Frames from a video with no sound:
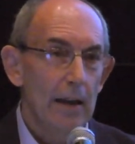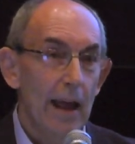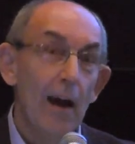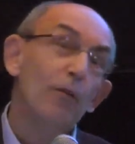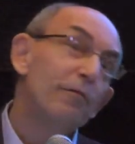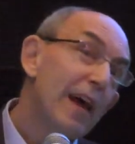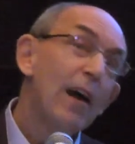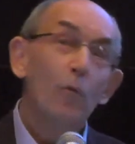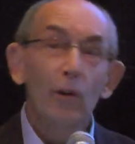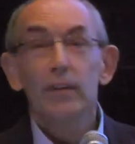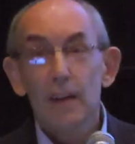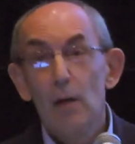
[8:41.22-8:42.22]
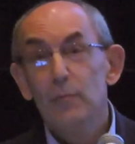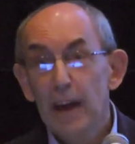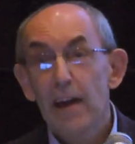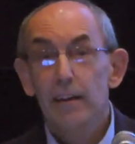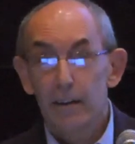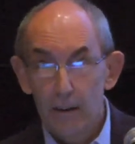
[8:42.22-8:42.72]
Now, if that weren't
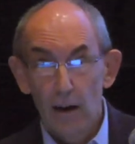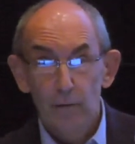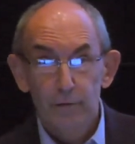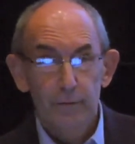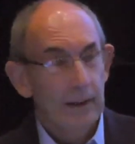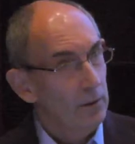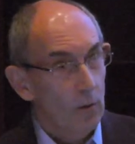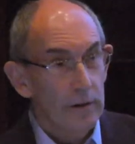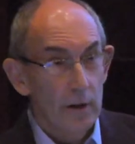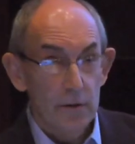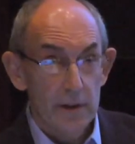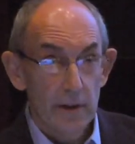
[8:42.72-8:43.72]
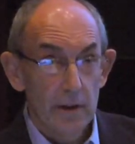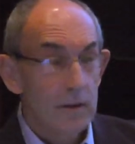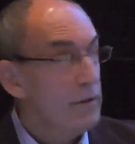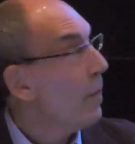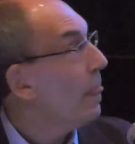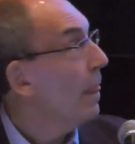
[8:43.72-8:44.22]
complicated enough, and Lord knows it
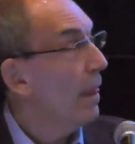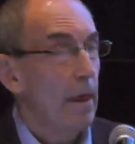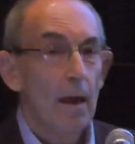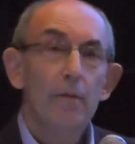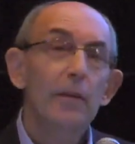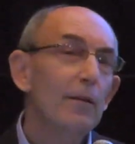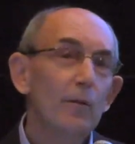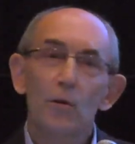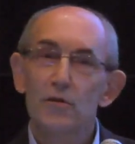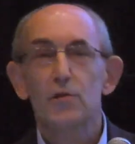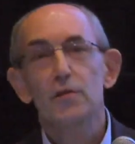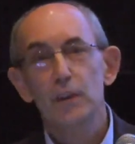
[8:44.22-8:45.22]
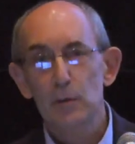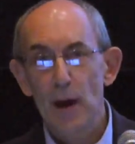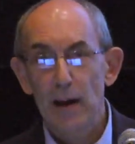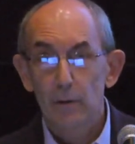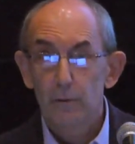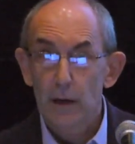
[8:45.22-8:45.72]
is, then of course there's
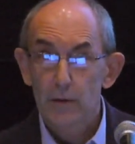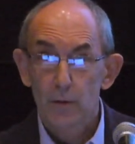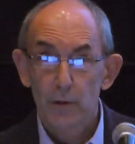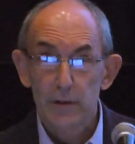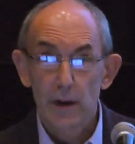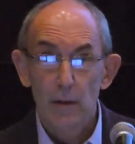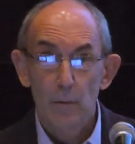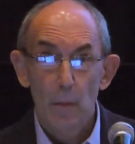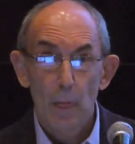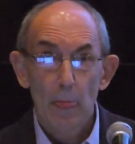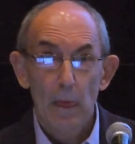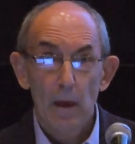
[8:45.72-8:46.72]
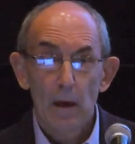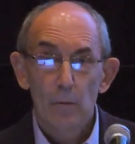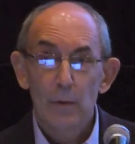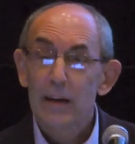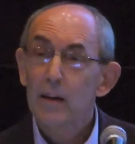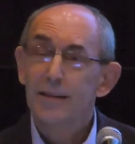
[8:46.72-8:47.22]
feedback effects over time.
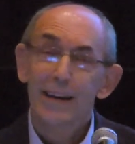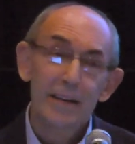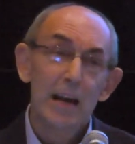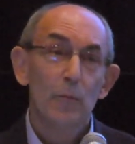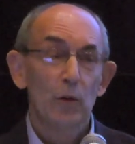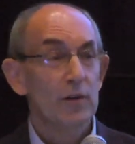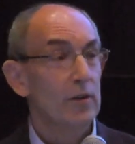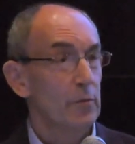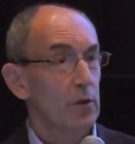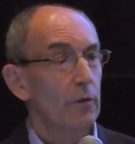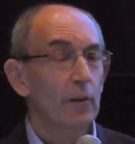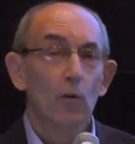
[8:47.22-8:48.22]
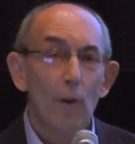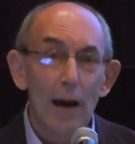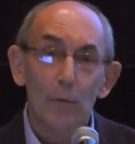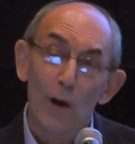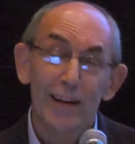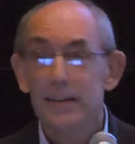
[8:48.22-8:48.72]
Because a neighborhood's observed
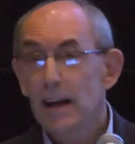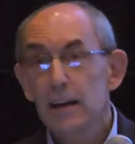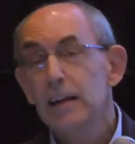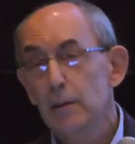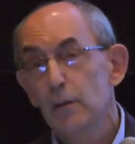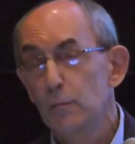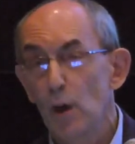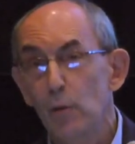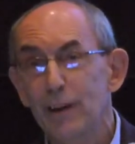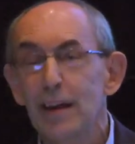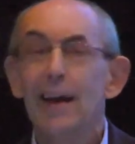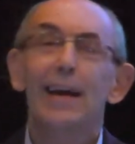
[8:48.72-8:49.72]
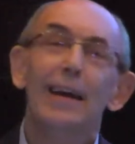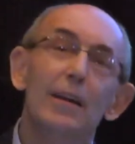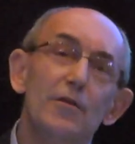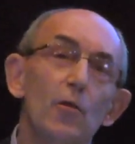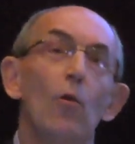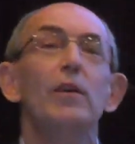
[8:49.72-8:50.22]
crime rate at any given moment
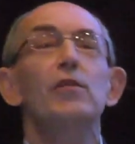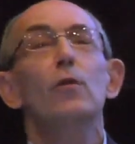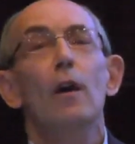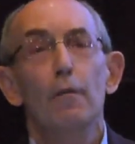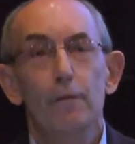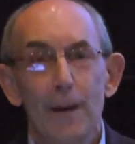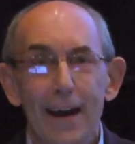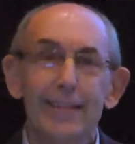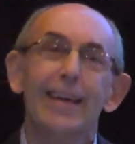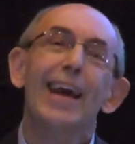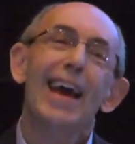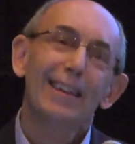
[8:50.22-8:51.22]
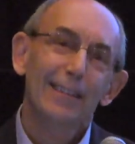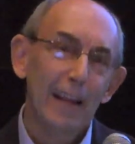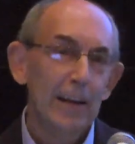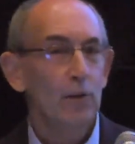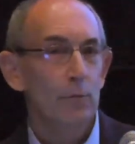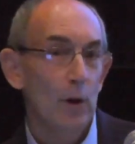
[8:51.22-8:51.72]
is going to affect at
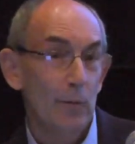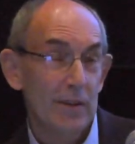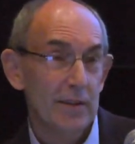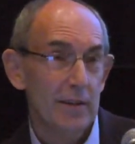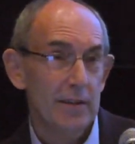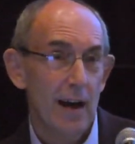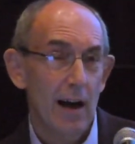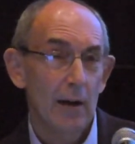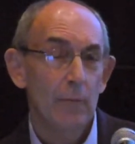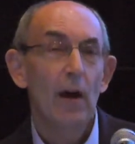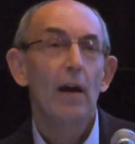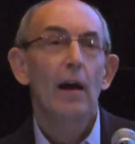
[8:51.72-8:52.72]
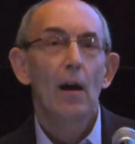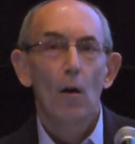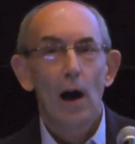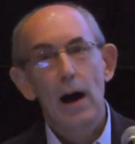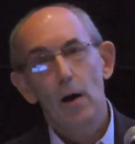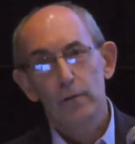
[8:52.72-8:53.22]
later moments in time
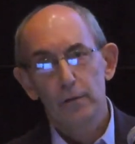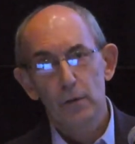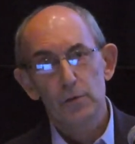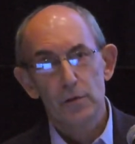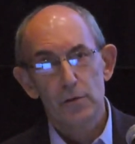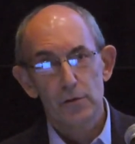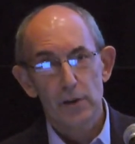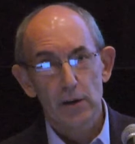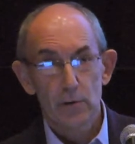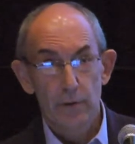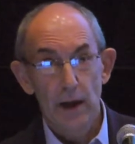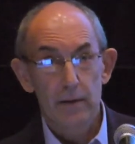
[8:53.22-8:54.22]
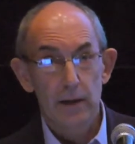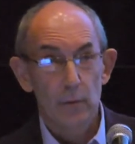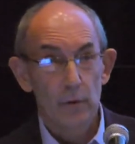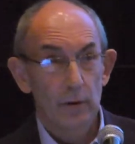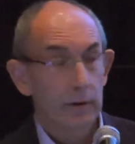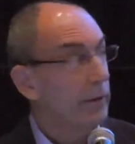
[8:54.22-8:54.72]
how the future trajectory of that
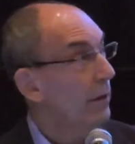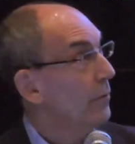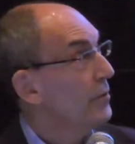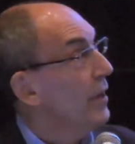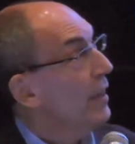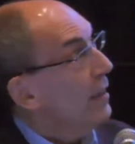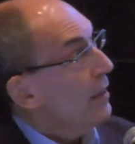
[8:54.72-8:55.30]
neighborhood goes.